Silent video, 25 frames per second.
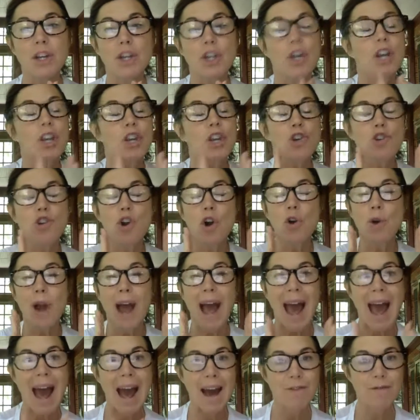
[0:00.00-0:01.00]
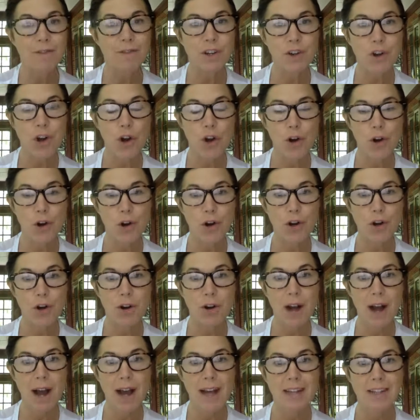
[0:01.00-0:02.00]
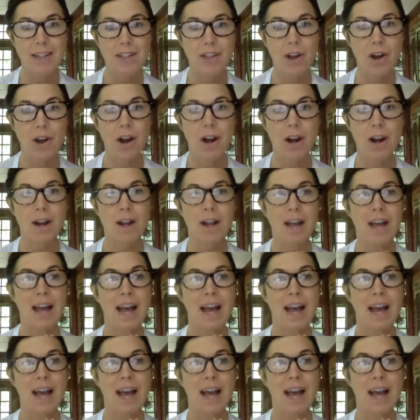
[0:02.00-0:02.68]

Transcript: you don't have to know who your guides are.